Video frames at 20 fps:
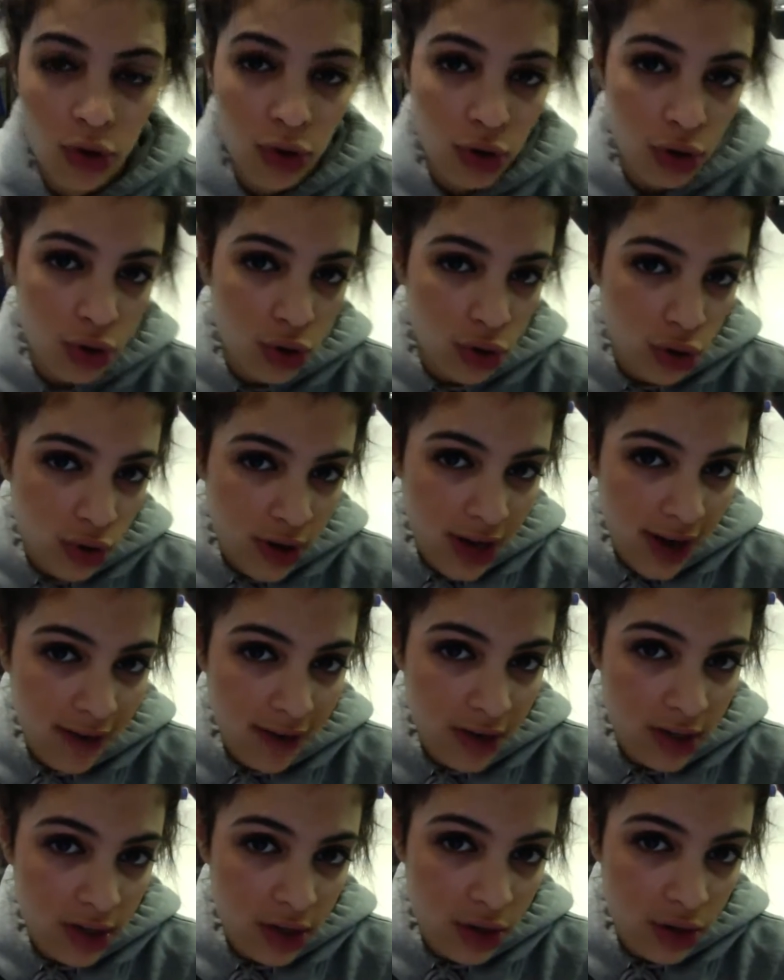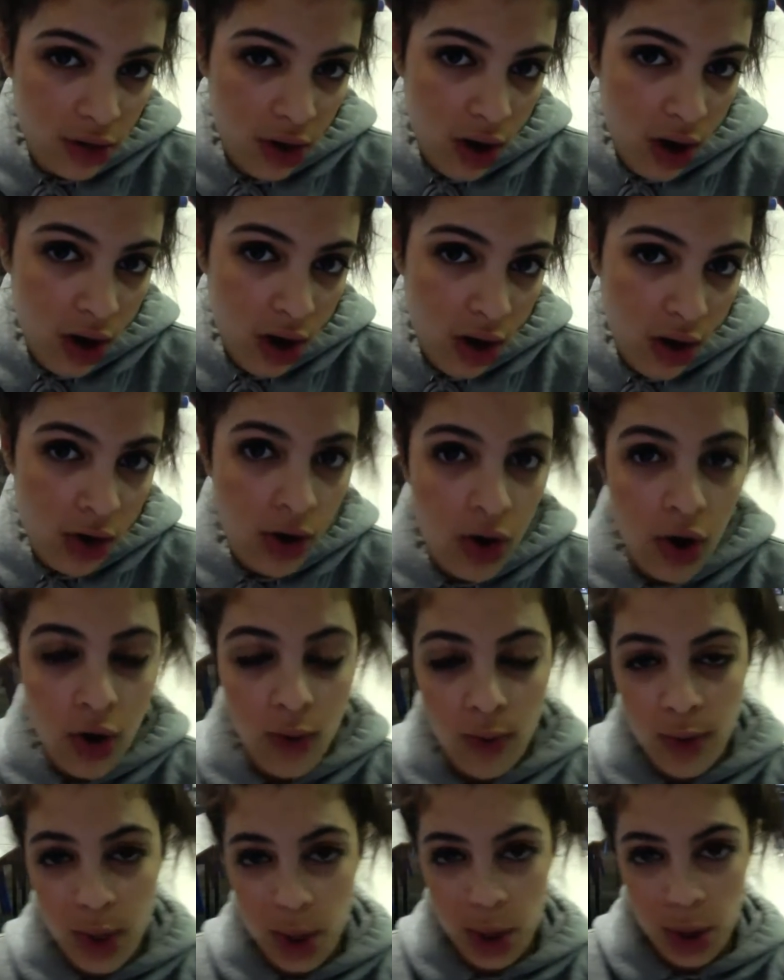the two characters are,
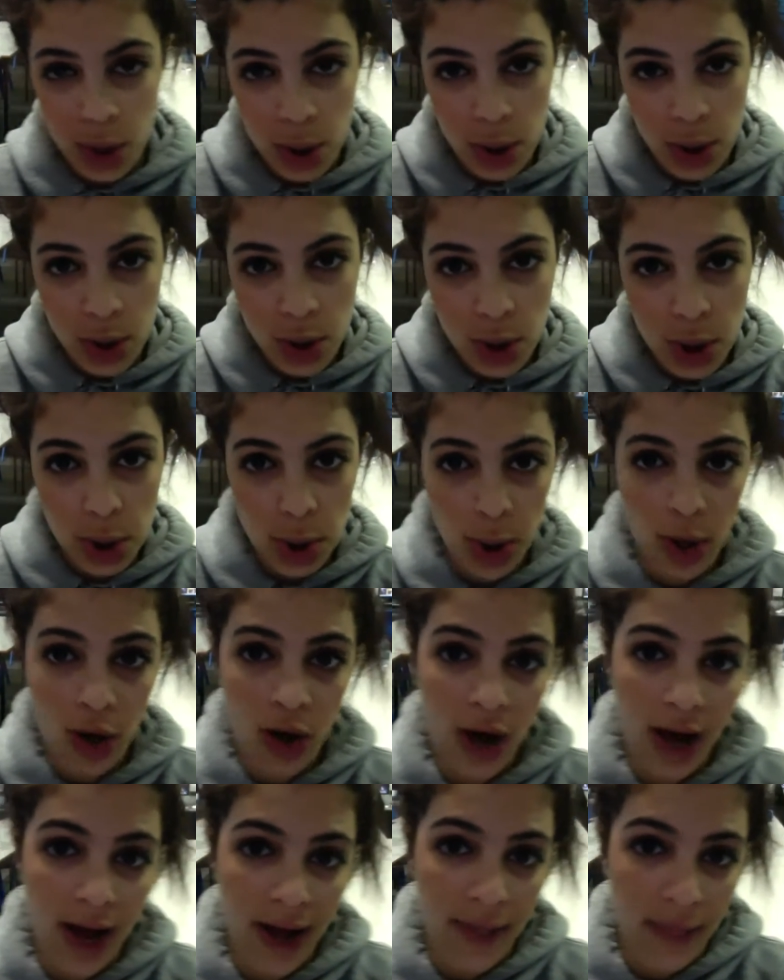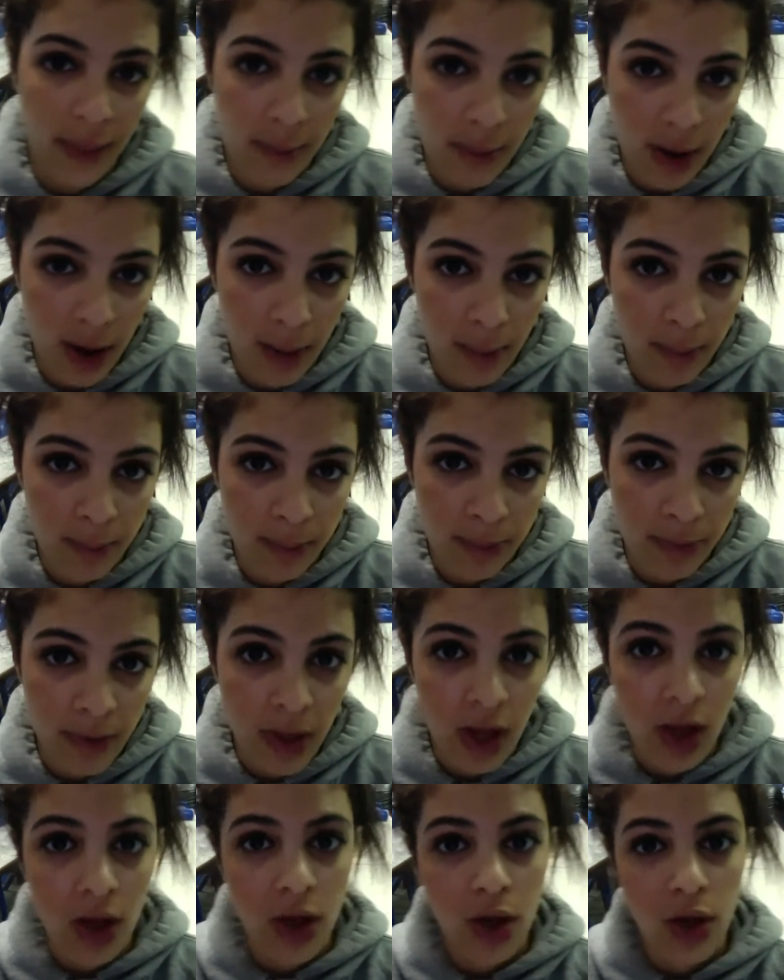which are Janusha and the mum,
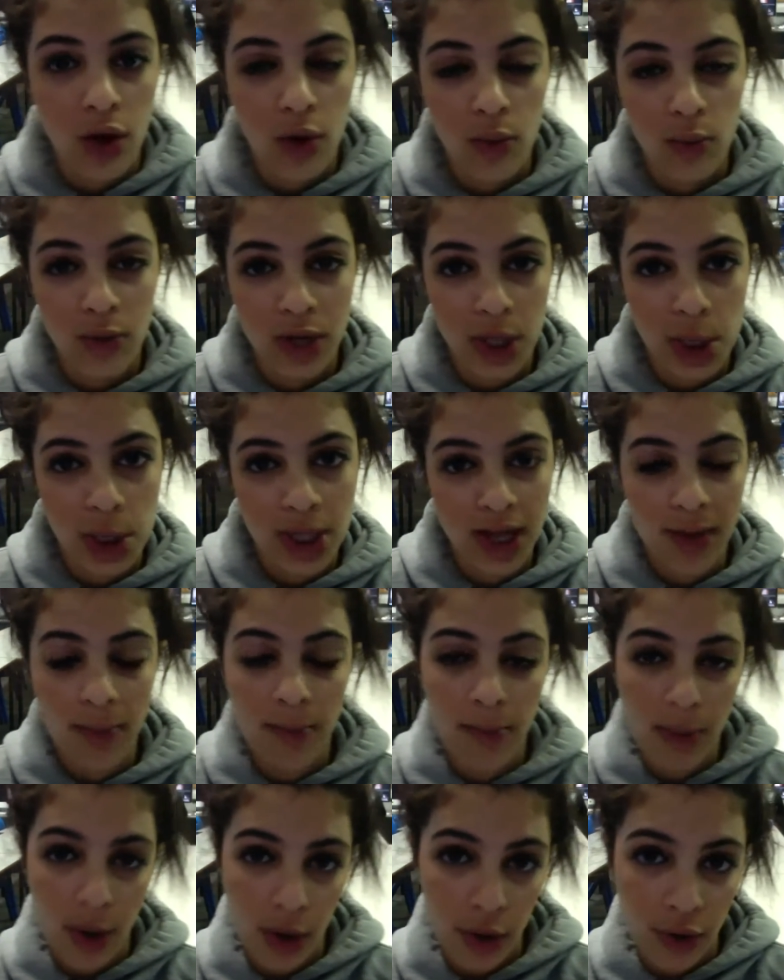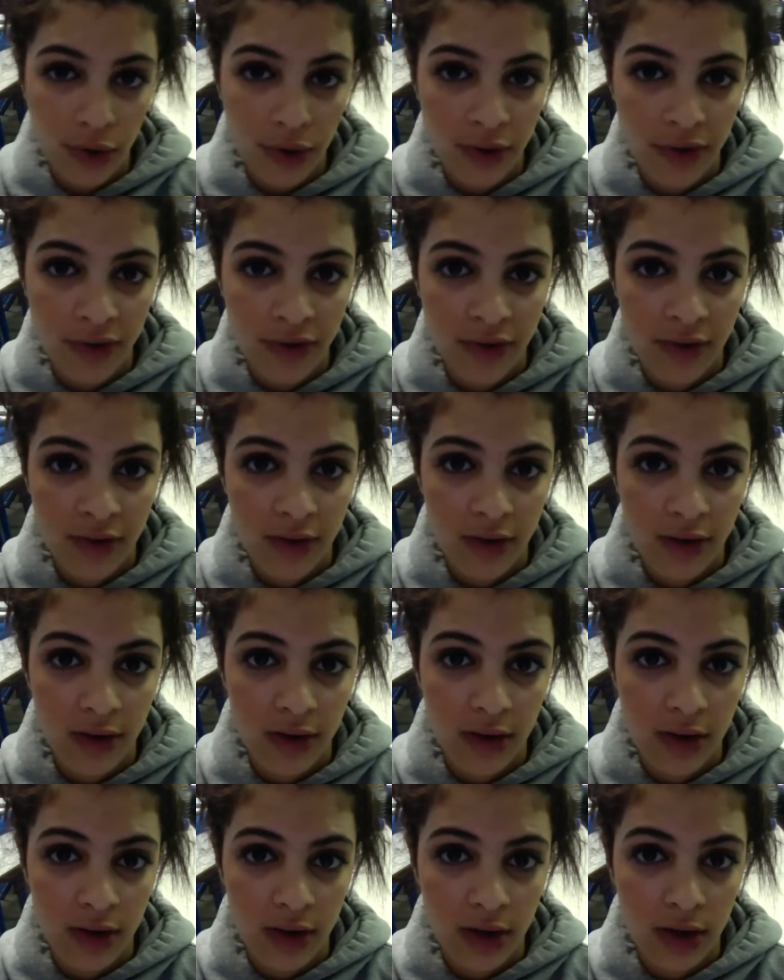which then both
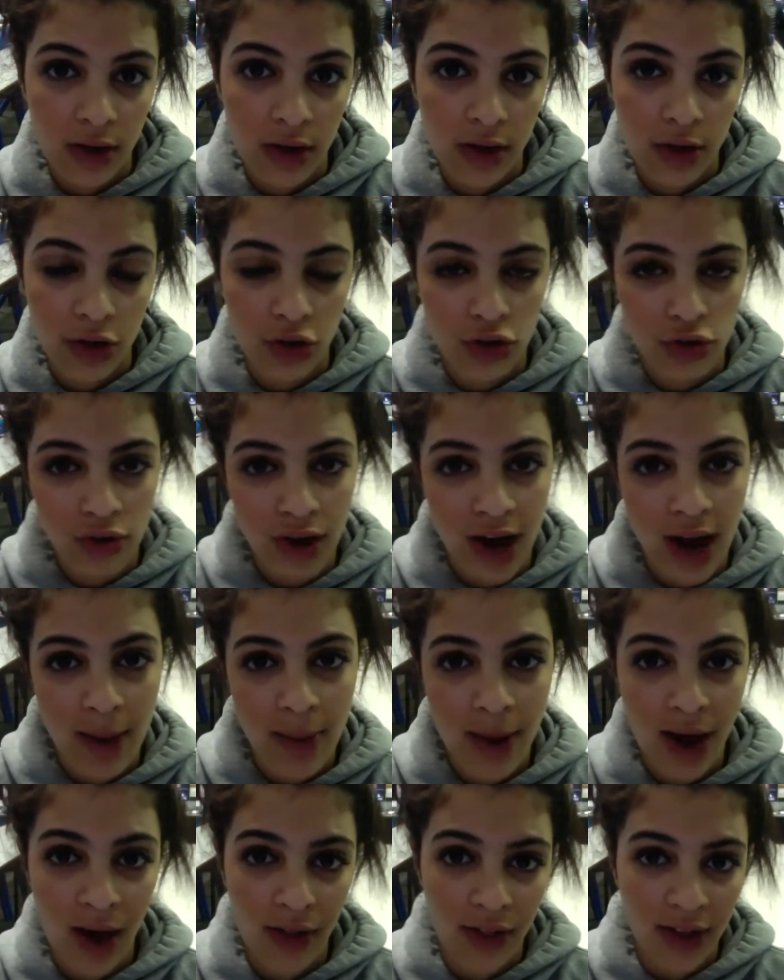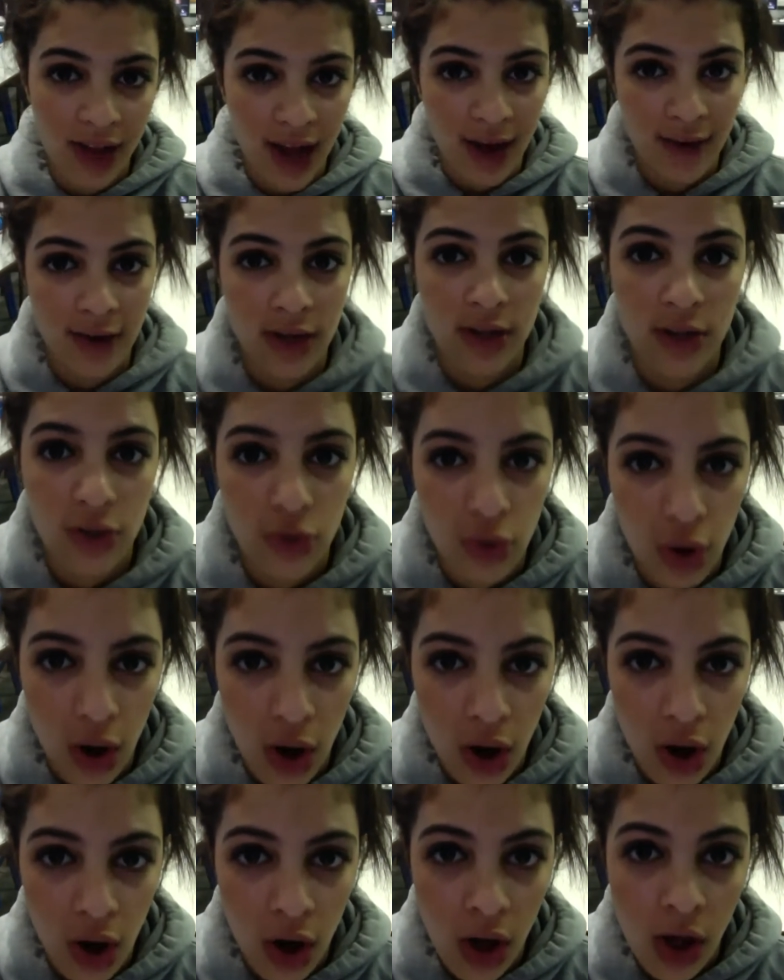describe how the characters
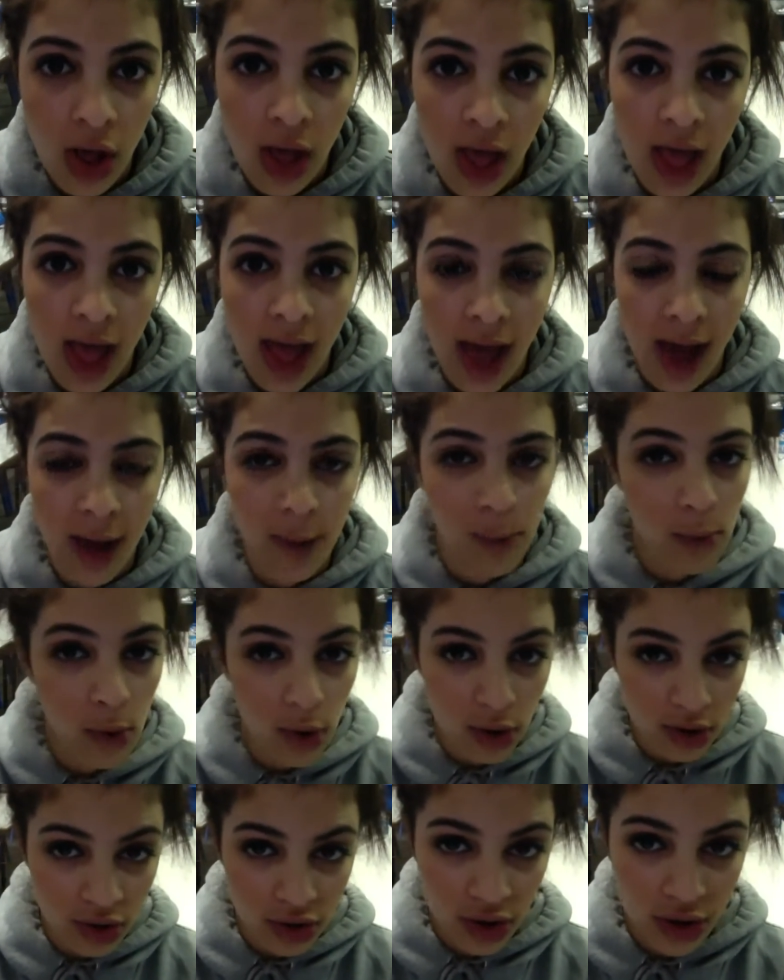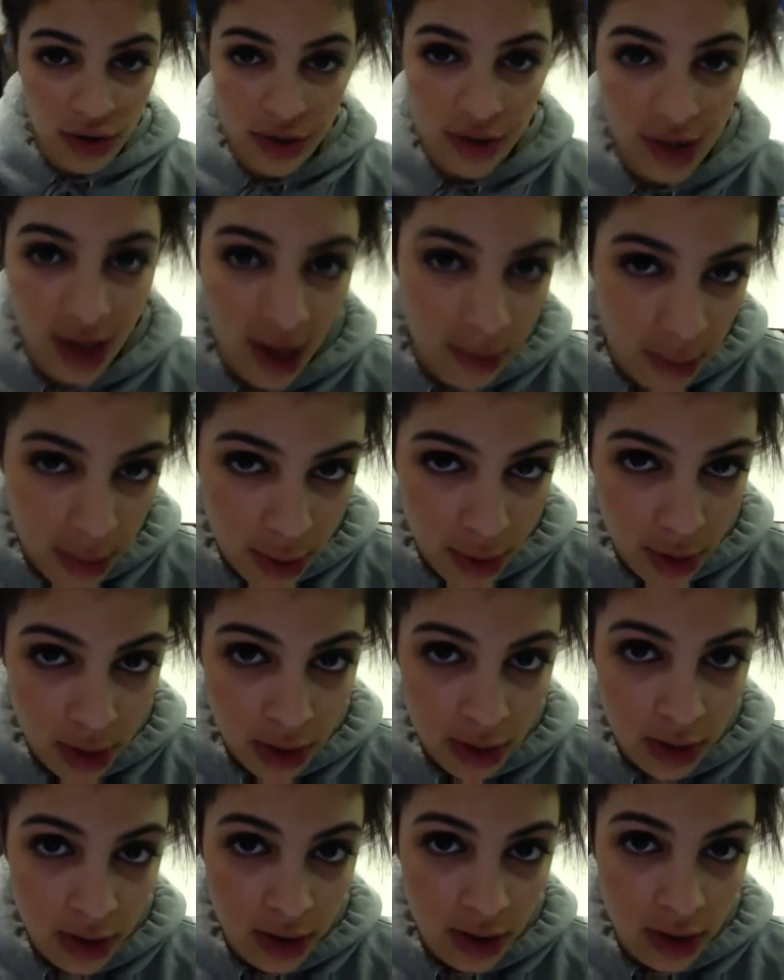are and what is going to happen,
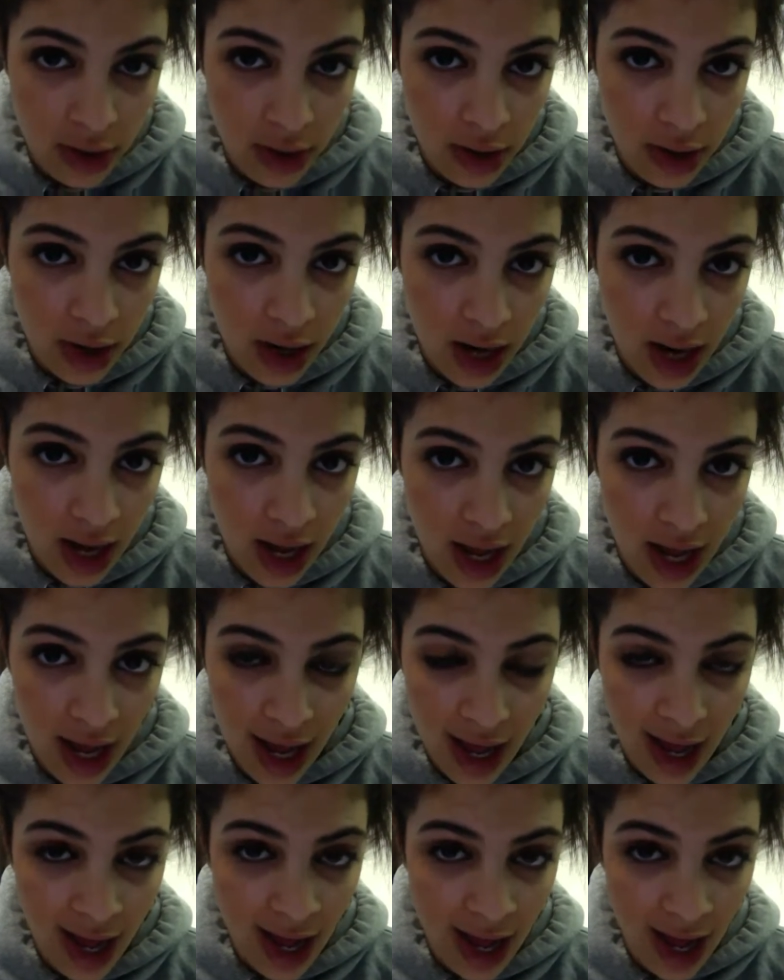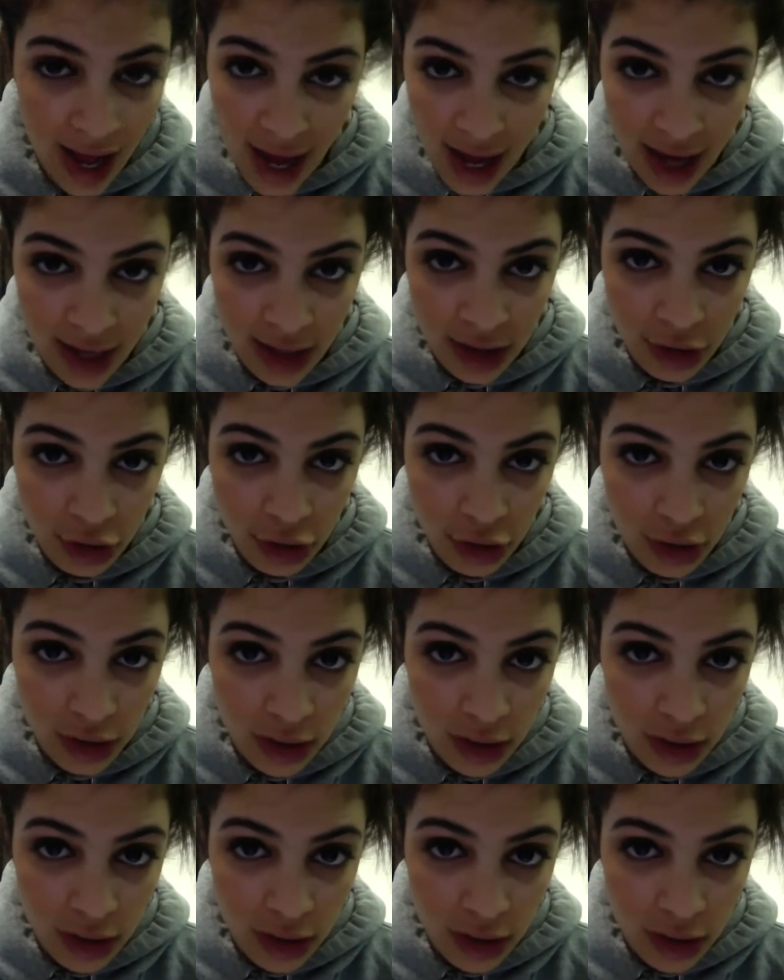and